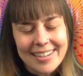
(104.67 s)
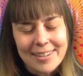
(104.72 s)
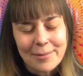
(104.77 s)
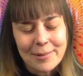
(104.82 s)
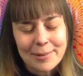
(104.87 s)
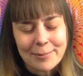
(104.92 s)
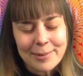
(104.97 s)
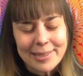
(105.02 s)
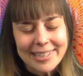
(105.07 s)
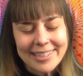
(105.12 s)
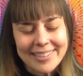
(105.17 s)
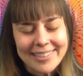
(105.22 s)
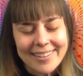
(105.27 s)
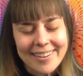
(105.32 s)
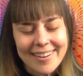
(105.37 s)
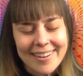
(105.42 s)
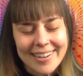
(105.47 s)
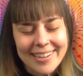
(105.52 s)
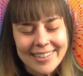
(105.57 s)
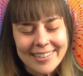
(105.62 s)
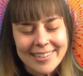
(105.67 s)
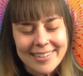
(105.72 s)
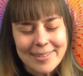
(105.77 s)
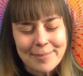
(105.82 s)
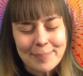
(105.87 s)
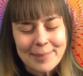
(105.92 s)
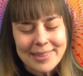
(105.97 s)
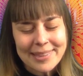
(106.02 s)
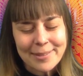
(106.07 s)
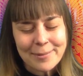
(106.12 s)
When we get caught
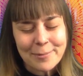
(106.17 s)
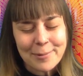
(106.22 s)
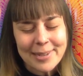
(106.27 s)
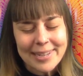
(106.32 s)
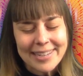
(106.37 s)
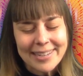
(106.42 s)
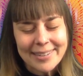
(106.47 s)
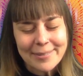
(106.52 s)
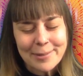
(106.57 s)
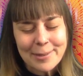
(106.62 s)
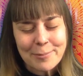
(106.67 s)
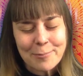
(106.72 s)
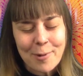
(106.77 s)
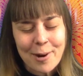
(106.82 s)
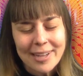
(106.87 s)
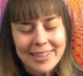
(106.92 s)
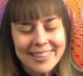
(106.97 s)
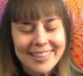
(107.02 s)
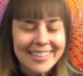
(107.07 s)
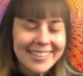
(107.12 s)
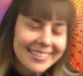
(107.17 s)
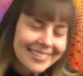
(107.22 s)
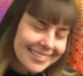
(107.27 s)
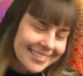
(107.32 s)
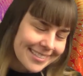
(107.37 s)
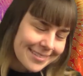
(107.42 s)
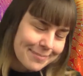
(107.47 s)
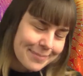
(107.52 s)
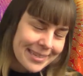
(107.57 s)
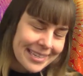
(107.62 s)
up in the way we want
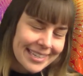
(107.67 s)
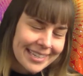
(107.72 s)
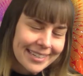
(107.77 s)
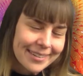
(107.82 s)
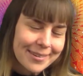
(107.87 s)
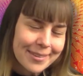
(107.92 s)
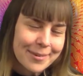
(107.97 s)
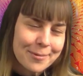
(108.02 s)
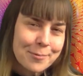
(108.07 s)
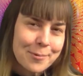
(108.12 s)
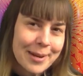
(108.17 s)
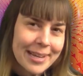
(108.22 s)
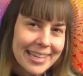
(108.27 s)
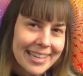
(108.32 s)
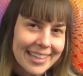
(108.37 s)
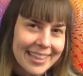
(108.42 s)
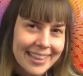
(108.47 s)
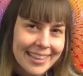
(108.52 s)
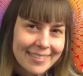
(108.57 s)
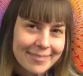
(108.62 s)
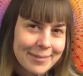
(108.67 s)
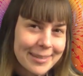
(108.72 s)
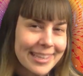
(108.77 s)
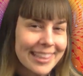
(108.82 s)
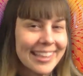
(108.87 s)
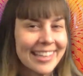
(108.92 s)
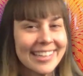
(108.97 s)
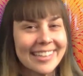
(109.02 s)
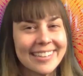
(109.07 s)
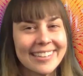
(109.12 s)
things to be or the way we
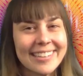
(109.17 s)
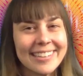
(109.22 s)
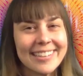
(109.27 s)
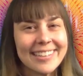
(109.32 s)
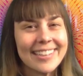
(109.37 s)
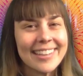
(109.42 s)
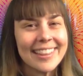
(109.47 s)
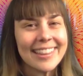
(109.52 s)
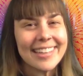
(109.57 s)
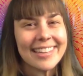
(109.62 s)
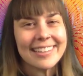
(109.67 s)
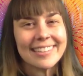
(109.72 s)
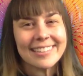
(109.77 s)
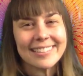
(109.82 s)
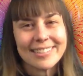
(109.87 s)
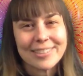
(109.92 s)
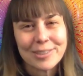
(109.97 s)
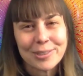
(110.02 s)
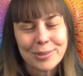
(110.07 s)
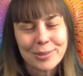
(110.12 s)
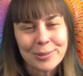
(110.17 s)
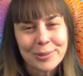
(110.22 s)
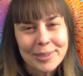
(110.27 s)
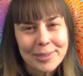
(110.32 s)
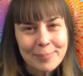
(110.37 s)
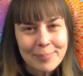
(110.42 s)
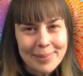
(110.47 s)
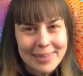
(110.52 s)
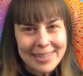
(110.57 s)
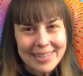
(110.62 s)
think things
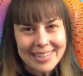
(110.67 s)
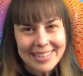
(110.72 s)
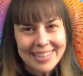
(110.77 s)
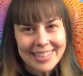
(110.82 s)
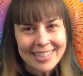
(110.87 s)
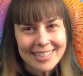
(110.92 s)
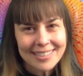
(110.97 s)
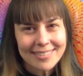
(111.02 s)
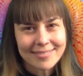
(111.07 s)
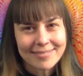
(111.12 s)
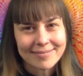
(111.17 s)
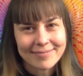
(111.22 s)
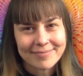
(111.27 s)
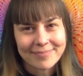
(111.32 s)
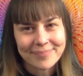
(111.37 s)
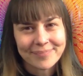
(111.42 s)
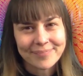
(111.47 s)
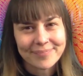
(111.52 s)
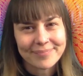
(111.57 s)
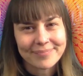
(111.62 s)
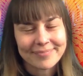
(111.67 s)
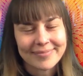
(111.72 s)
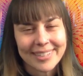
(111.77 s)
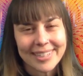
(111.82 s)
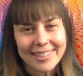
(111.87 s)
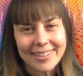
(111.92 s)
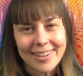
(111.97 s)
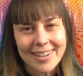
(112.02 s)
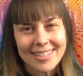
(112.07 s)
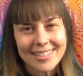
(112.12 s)
should be,
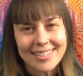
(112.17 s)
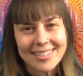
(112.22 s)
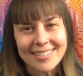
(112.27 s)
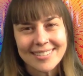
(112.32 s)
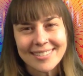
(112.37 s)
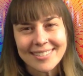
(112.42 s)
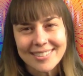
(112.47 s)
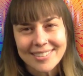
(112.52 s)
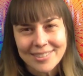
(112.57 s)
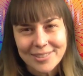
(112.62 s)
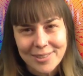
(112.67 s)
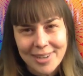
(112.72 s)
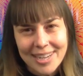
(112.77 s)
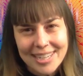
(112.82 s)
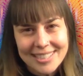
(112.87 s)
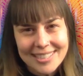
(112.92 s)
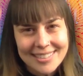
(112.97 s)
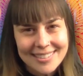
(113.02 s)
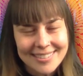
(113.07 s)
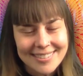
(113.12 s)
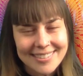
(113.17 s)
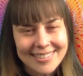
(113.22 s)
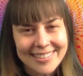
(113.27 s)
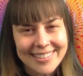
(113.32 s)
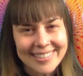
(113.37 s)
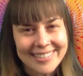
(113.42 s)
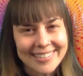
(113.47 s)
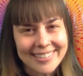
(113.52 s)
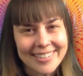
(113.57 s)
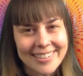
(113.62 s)
it causes stress
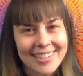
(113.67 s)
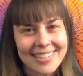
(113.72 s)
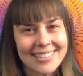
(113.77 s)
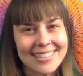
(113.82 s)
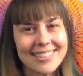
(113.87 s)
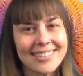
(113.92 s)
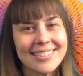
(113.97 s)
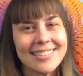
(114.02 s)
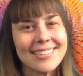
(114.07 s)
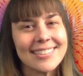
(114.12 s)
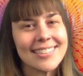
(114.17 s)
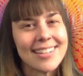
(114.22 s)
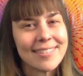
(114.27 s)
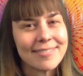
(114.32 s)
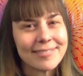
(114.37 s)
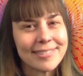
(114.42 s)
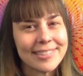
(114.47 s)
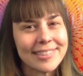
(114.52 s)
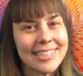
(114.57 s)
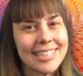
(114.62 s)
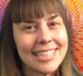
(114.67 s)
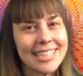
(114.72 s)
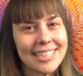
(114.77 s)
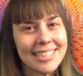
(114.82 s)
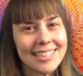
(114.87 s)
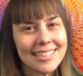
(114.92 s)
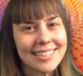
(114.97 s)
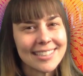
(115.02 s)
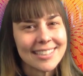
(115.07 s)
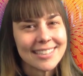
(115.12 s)
and it causes
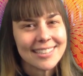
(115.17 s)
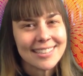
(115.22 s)
suffering.